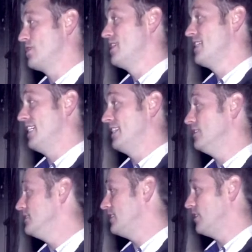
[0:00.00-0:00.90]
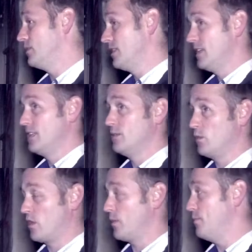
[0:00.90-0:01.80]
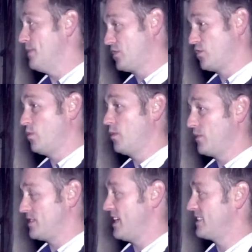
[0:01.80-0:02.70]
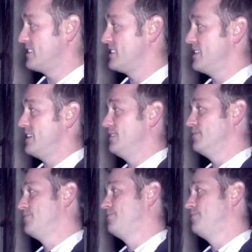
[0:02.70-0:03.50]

And, I, you know, we've got to make sure we're protected tonight.